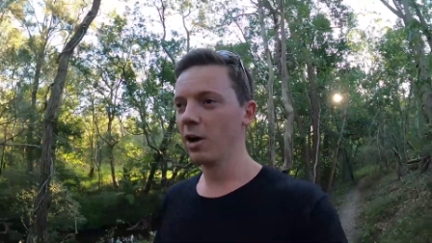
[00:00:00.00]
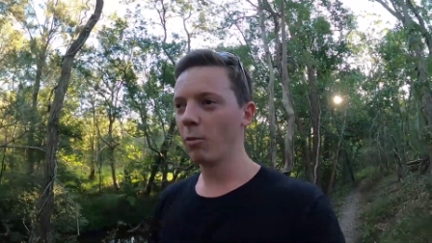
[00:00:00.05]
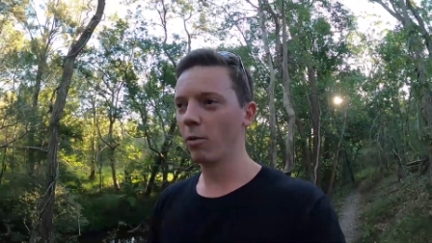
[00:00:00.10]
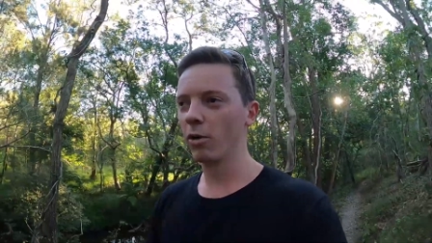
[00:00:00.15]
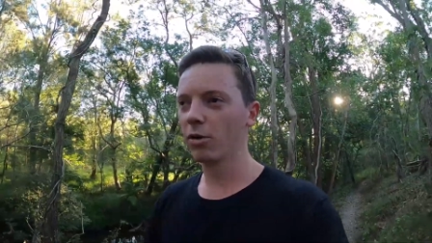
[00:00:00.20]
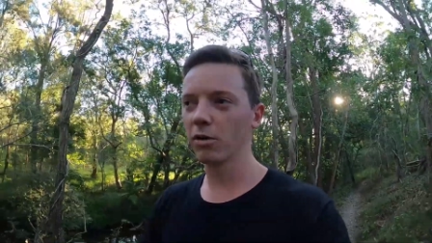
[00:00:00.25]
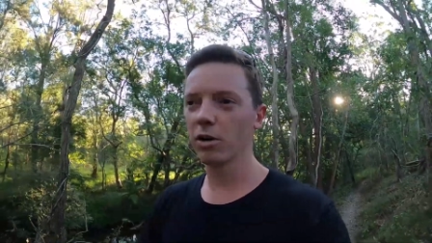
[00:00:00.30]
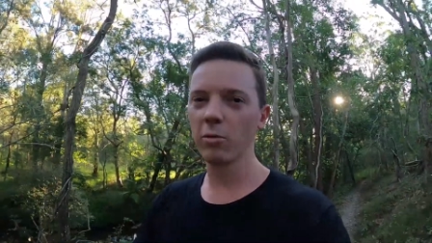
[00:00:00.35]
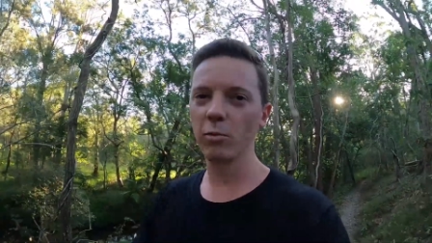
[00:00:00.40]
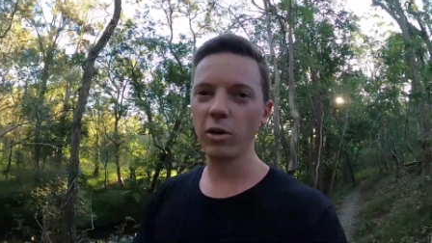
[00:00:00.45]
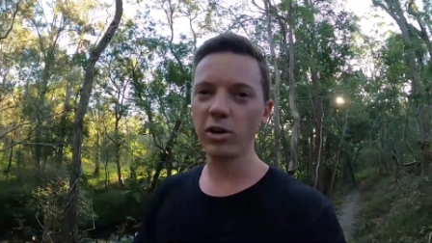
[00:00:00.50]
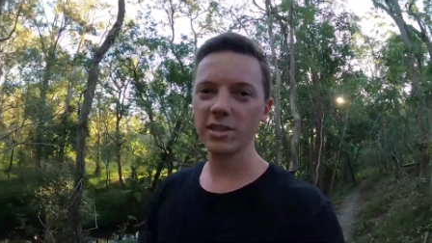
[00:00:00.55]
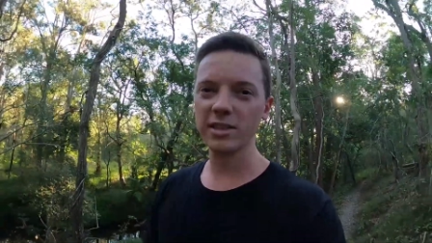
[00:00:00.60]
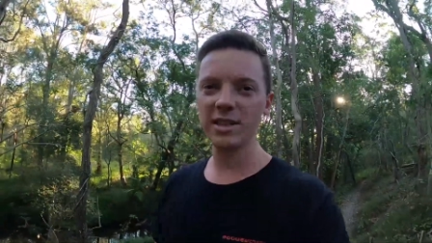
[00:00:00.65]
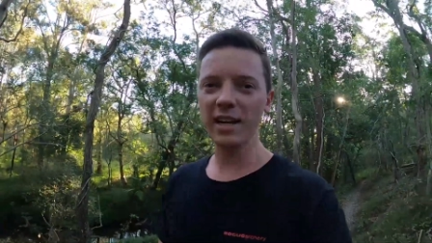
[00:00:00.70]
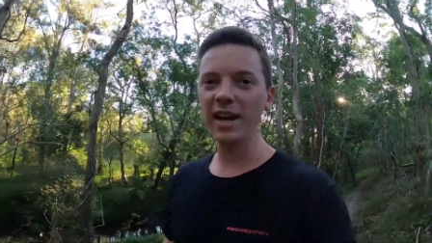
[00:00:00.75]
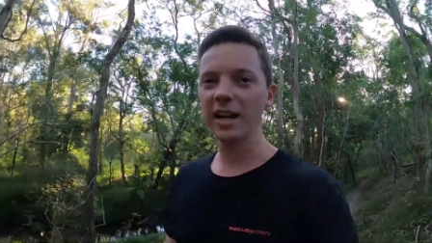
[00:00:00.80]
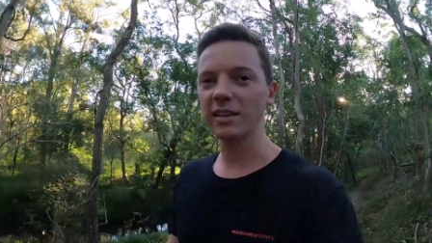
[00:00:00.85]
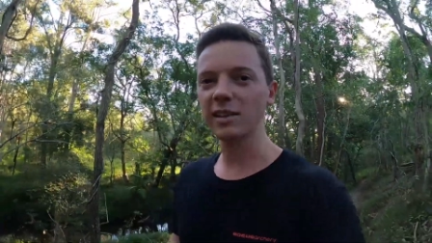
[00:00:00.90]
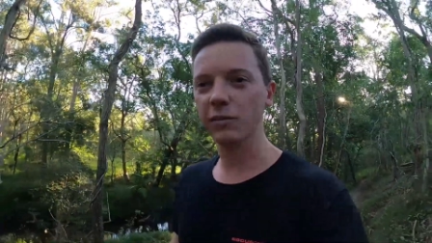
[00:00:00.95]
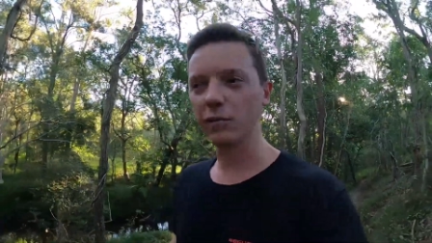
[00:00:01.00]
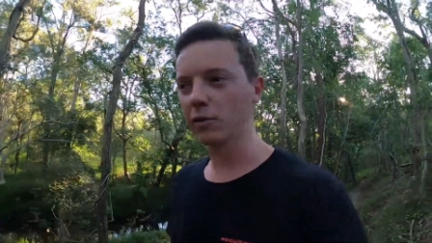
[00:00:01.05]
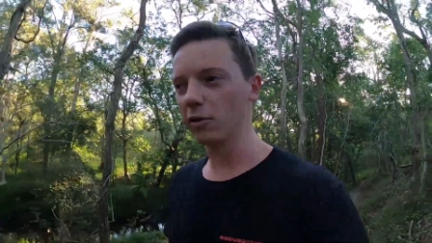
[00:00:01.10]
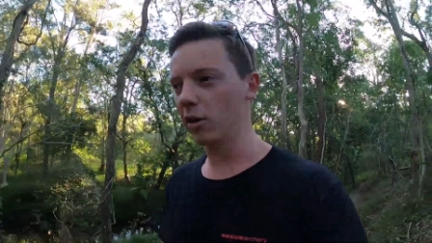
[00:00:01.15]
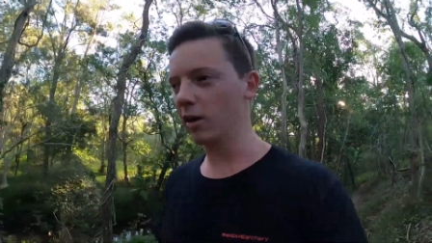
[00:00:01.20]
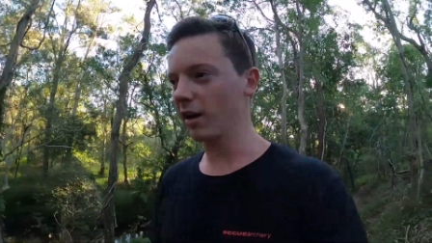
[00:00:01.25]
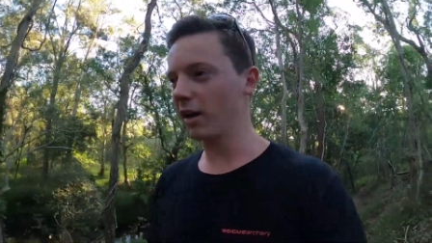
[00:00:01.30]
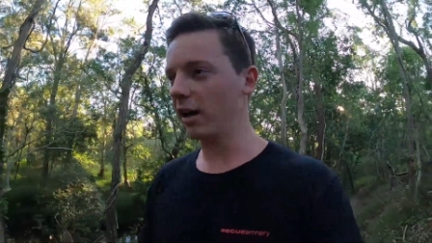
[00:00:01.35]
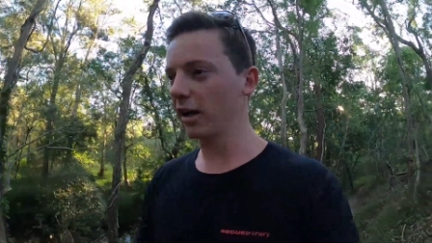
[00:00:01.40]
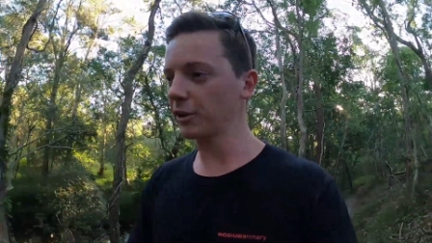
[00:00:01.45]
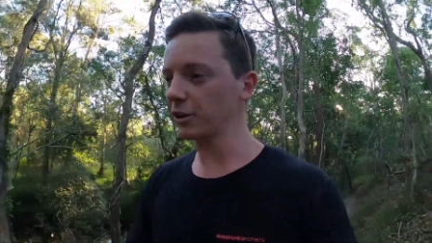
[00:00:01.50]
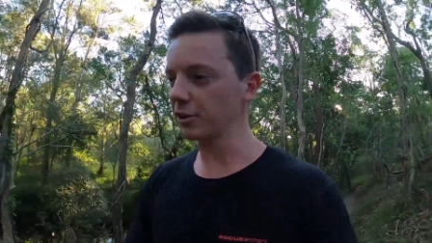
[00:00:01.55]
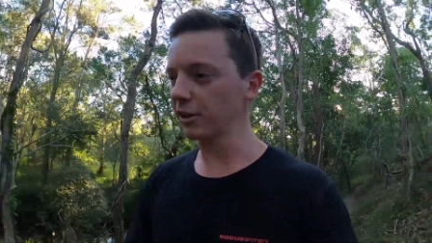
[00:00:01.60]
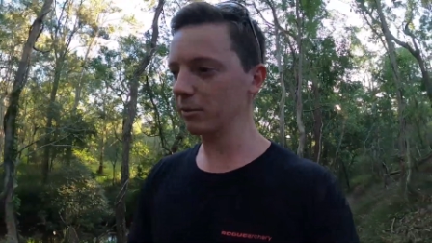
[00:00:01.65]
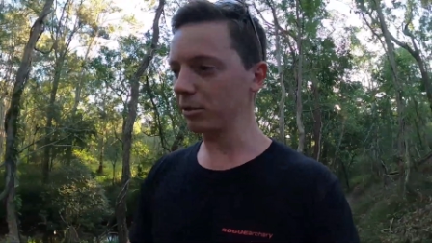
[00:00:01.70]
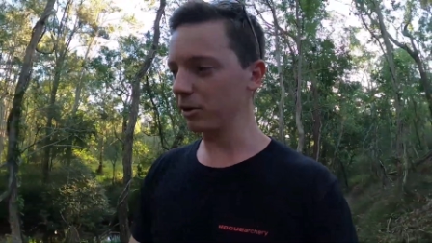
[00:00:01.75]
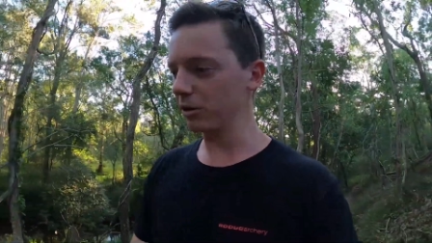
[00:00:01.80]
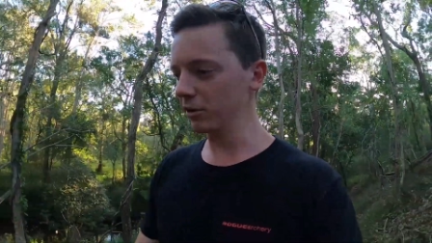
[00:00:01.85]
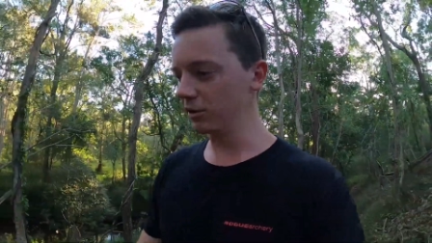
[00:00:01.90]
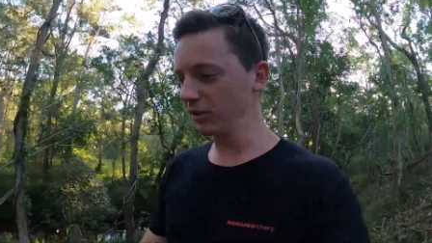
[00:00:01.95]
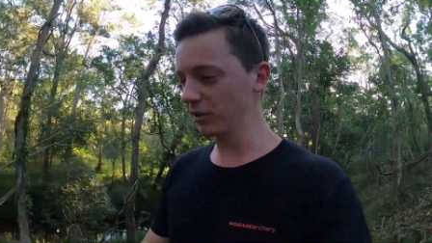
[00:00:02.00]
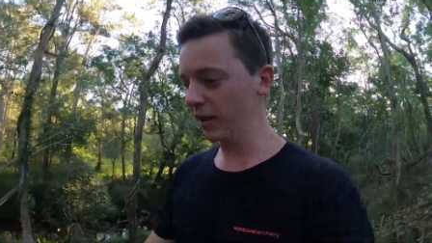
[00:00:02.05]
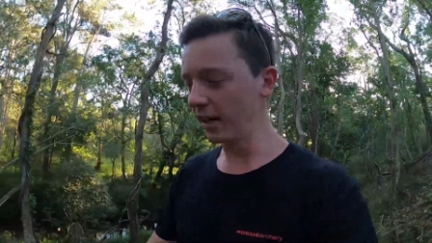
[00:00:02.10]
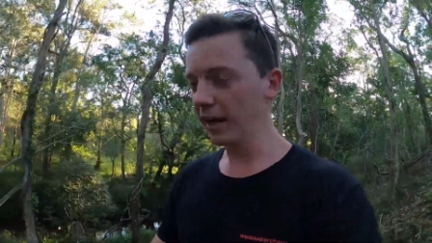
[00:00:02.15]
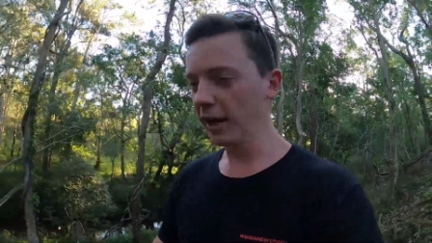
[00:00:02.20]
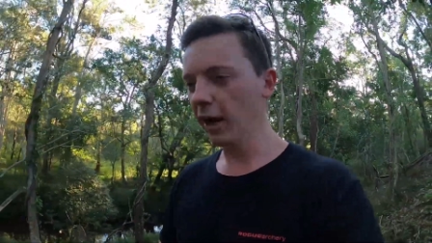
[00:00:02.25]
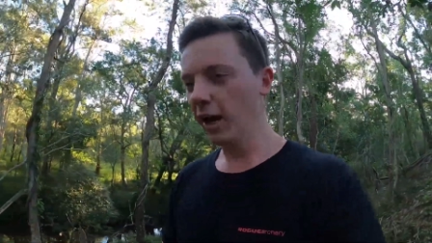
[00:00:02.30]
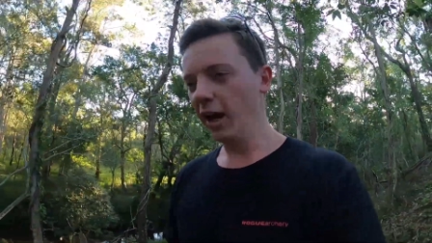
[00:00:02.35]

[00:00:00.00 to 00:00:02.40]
wondering what's next for Rogue Archery because